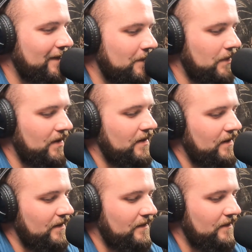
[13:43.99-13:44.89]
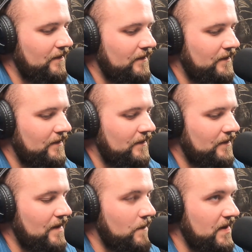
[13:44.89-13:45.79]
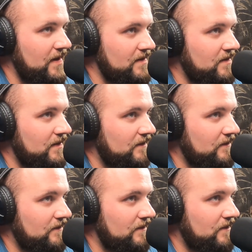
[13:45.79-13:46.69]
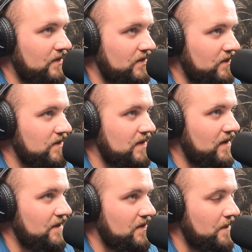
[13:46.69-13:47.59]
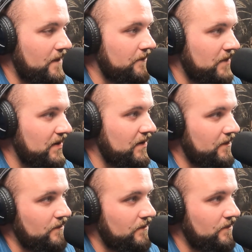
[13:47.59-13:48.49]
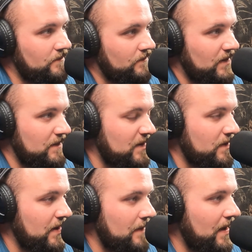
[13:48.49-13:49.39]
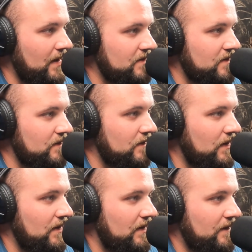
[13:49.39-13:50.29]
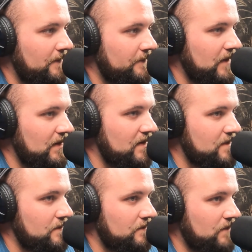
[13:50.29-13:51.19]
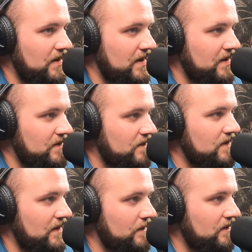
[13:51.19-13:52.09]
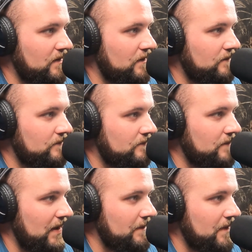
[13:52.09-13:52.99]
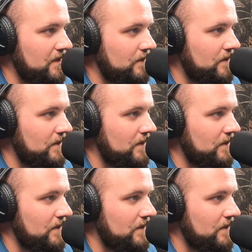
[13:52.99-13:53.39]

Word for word: but uh, I went ahead and took the Tuesday off, so I'm off Monday through the till we get back. So oh, good. At least Monday and Tuesday we can go bang them up somewhere.